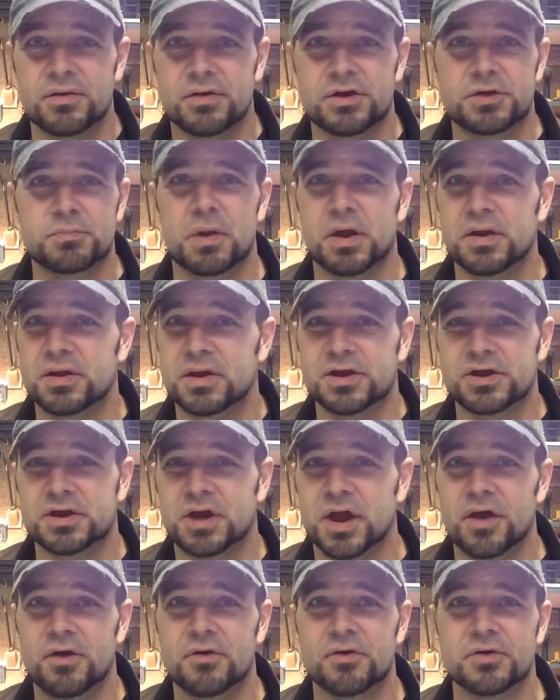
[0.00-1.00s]
split the
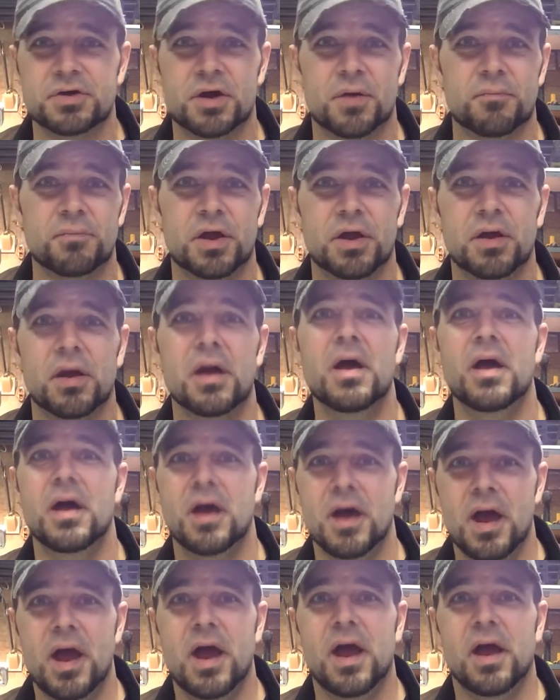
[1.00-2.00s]
skin or something,
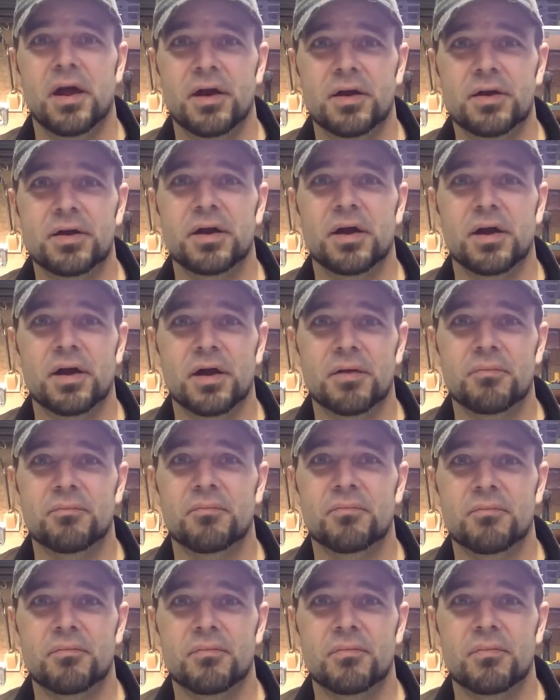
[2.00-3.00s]
and
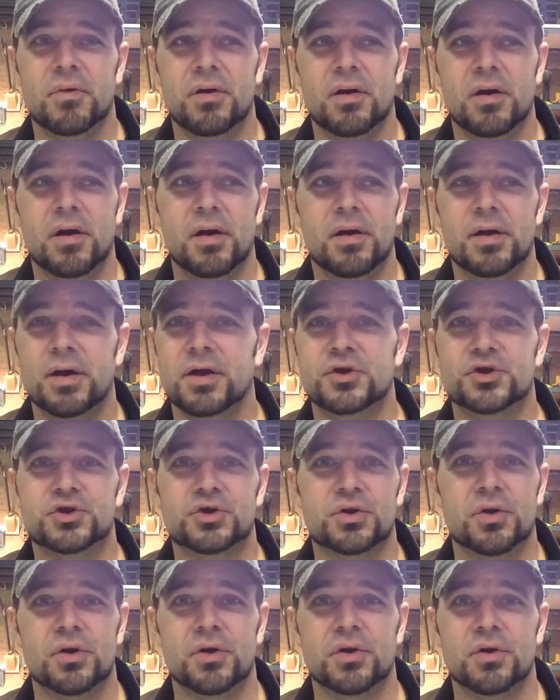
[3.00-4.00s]
it
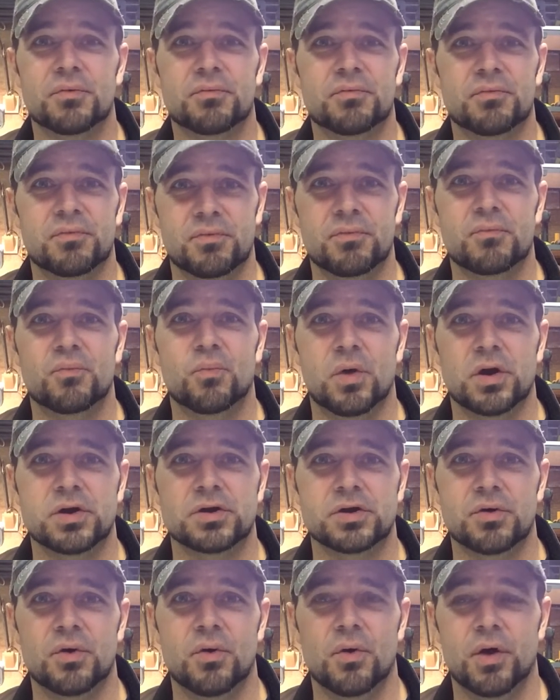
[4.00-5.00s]
sure was
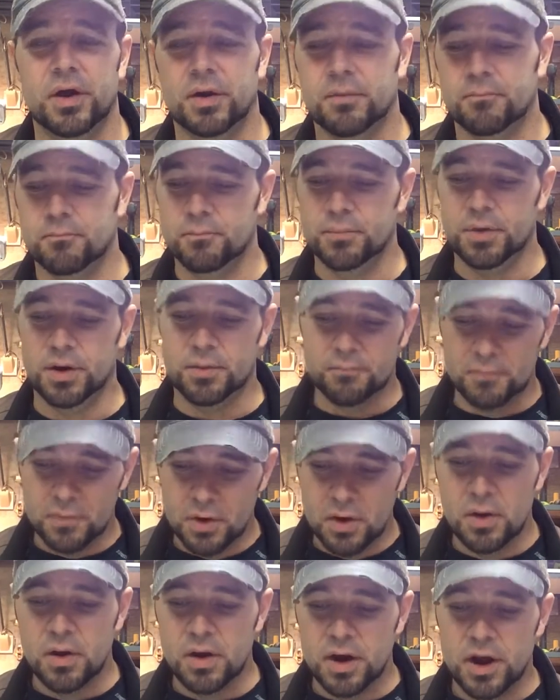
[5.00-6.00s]
annoying. But
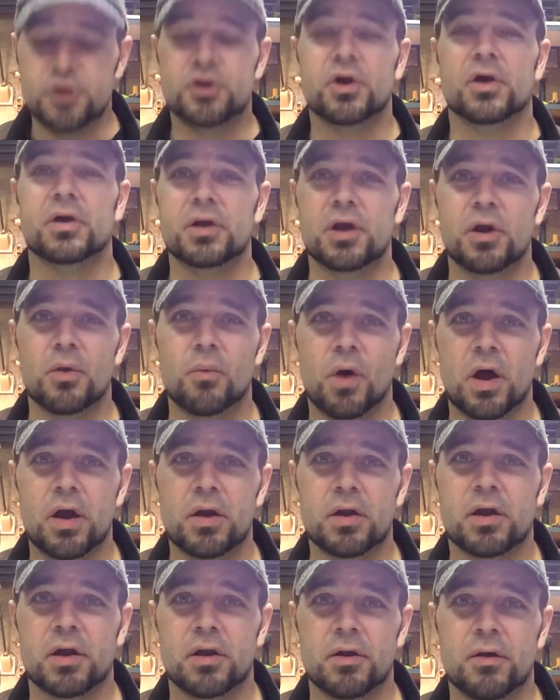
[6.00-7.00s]
it took a little while
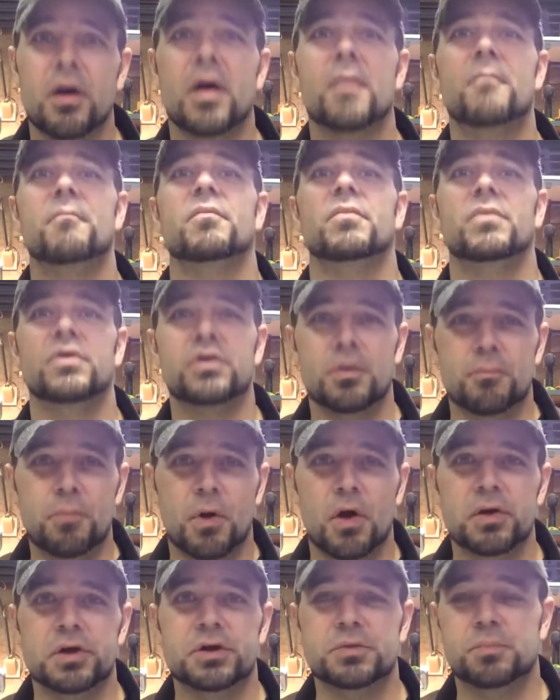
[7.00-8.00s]
to clear up. The
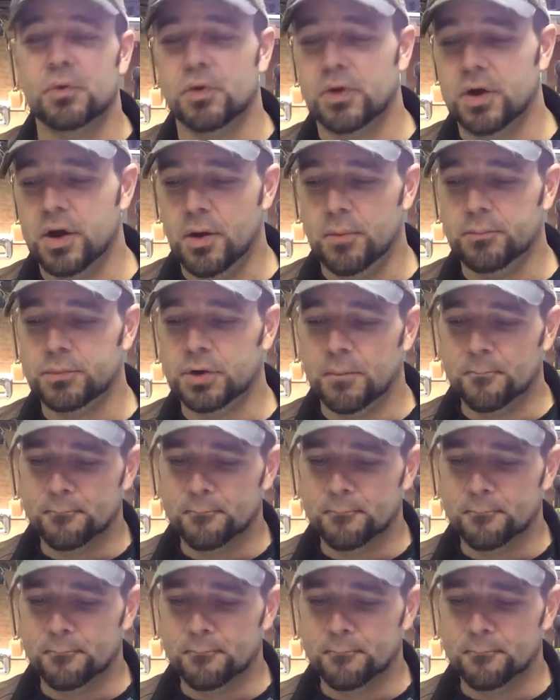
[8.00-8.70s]
polysporin helped.